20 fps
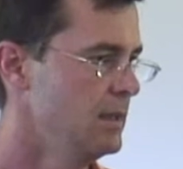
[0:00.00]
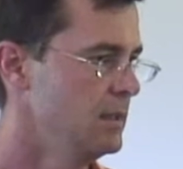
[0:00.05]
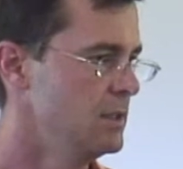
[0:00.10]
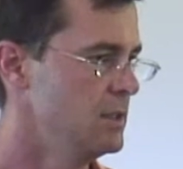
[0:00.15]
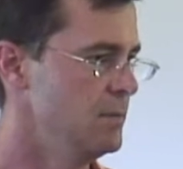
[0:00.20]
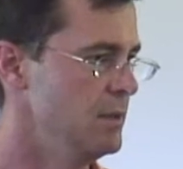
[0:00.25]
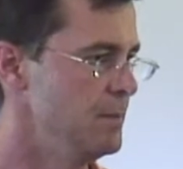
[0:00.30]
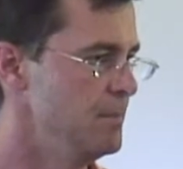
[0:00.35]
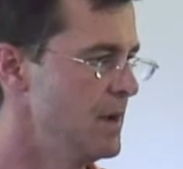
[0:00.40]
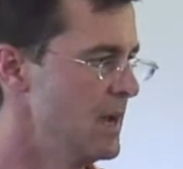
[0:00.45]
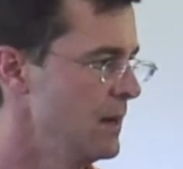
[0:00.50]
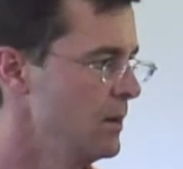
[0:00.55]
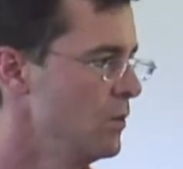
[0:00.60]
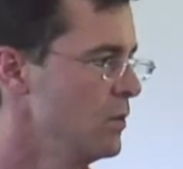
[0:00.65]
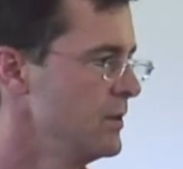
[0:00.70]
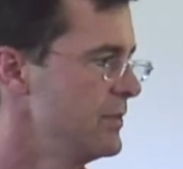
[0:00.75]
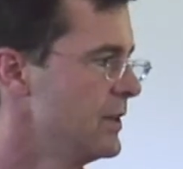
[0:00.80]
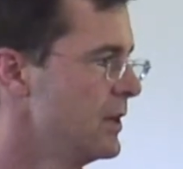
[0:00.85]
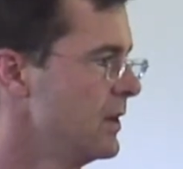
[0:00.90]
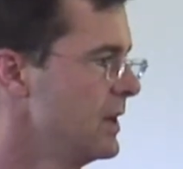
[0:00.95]
to be met
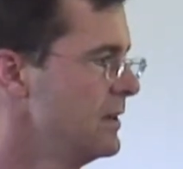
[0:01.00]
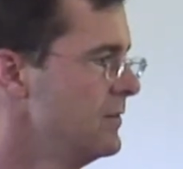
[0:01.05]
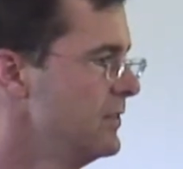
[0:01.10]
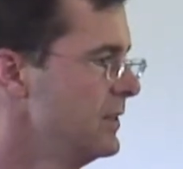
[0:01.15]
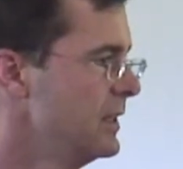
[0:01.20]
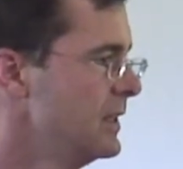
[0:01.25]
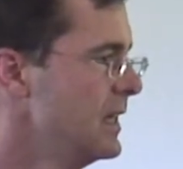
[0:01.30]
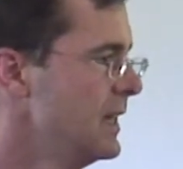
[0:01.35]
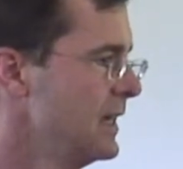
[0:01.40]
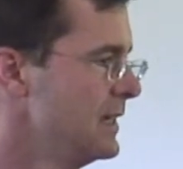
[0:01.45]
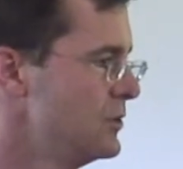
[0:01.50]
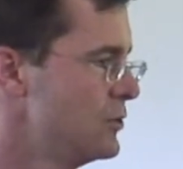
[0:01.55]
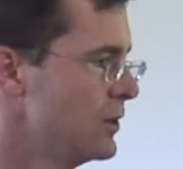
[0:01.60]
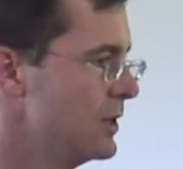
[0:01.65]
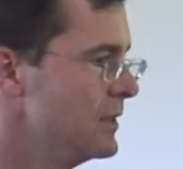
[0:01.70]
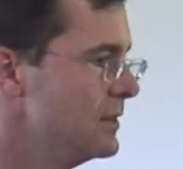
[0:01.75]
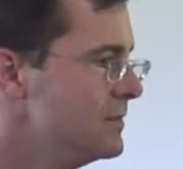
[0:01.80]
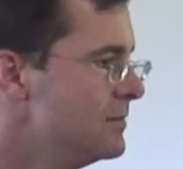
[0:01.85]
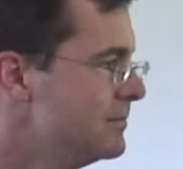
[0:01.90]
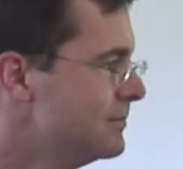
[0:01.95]
with their envy and hatred.